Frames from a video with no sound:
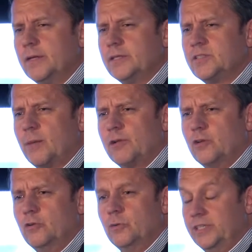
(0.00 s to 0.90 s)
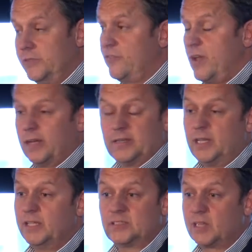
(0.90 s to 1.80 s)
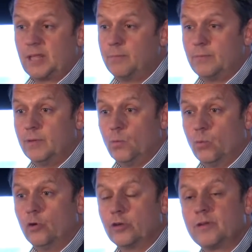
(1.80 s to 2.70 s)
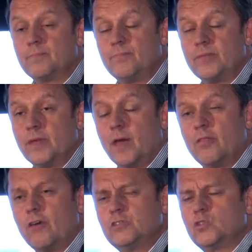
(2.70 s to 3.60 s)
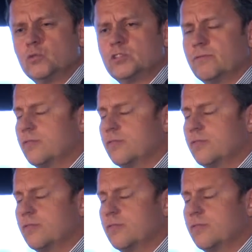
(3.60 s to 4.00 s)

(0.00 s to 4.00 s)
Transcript: Someone who is found asleep at work, those sorts of